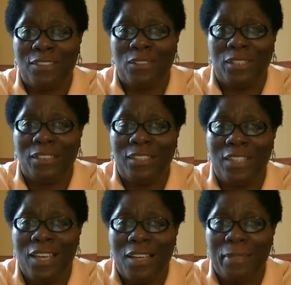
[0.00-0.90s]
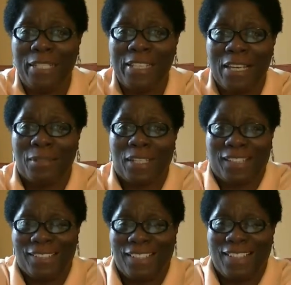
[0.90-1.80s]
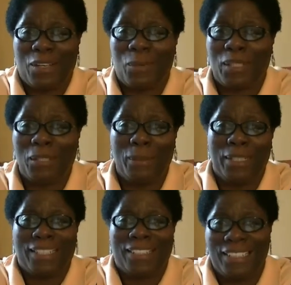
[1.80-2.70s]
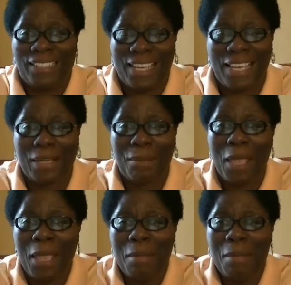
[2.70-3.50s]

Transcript: so let's see how many times I can say that quickly without getting tied up.